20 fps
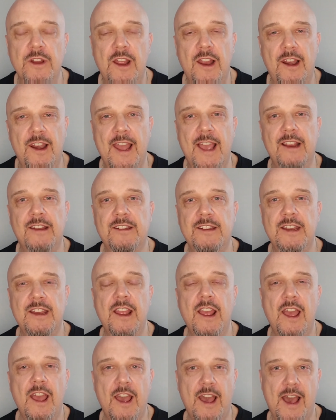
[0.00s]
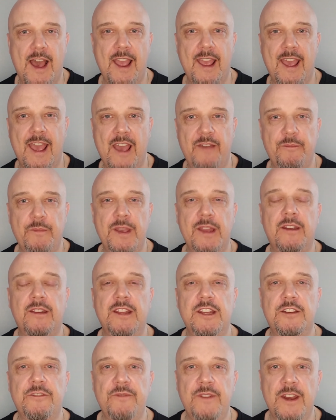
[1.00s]
Like, see, I have made
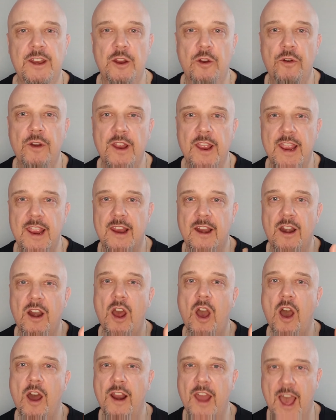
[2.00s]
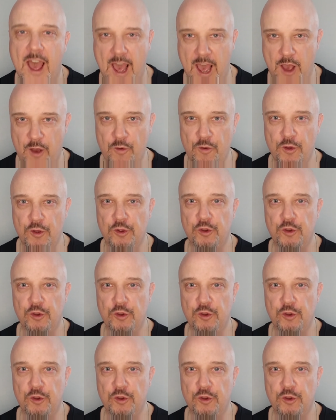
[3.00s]
this video here on how